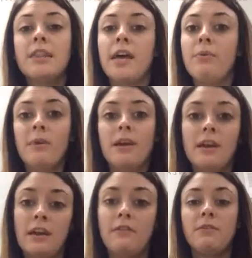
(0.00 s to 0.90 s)
That
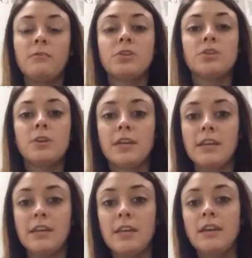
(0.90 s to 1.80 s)
way, it was
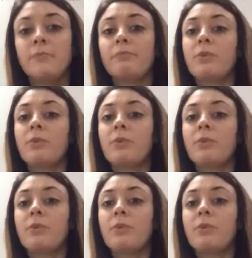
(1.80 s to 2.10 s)
tricky,